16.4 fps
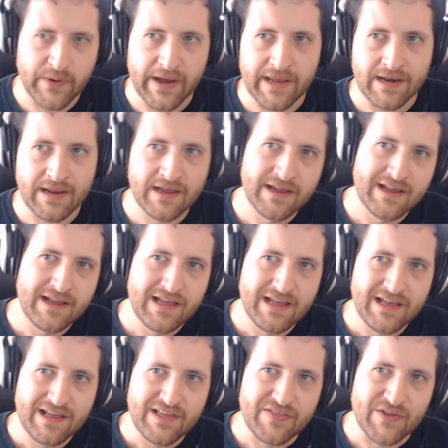But
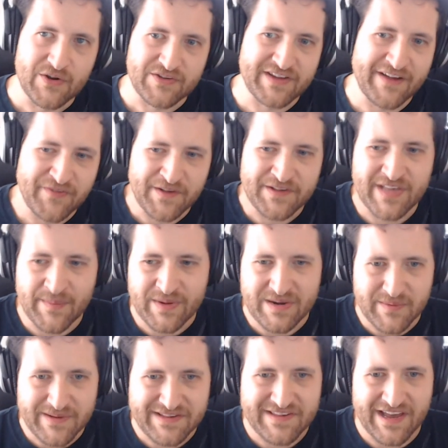there's definitely something
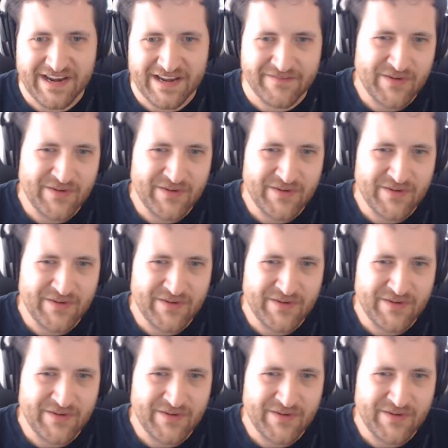to be said.